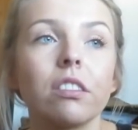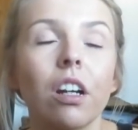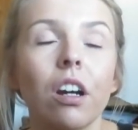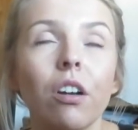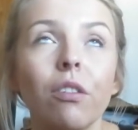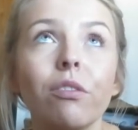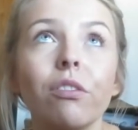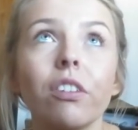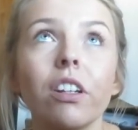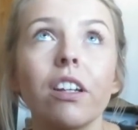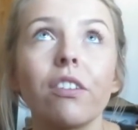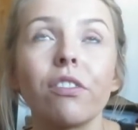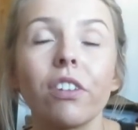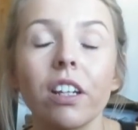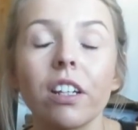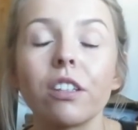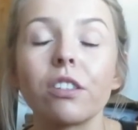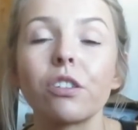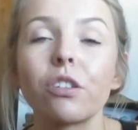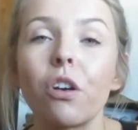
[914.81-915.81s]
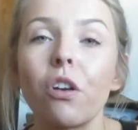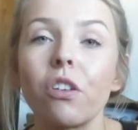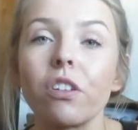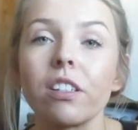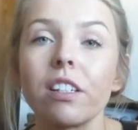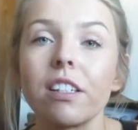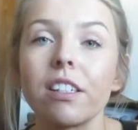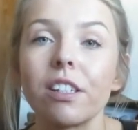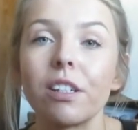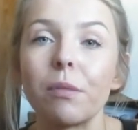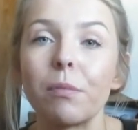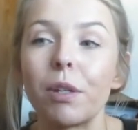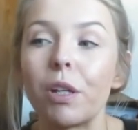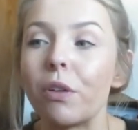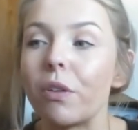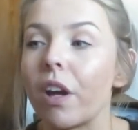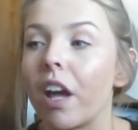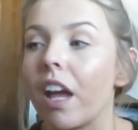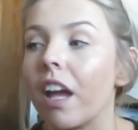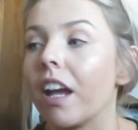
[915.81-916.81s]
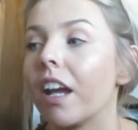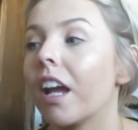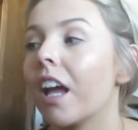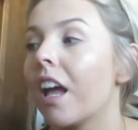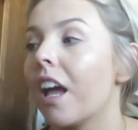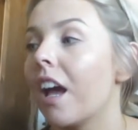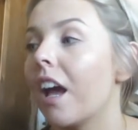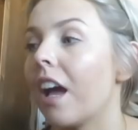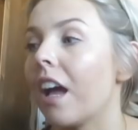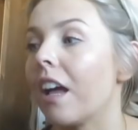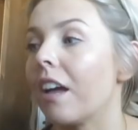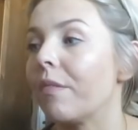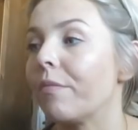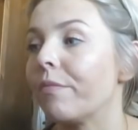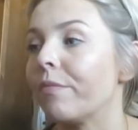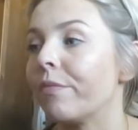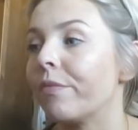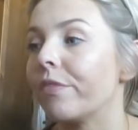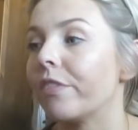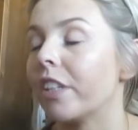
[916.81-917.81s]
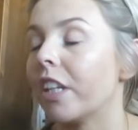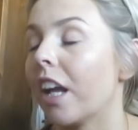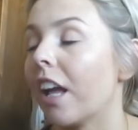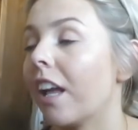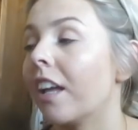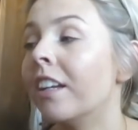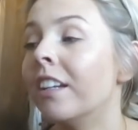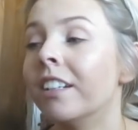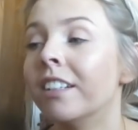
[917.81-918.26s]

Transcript: hopefully fingers crossed he's going to be okay um, yeah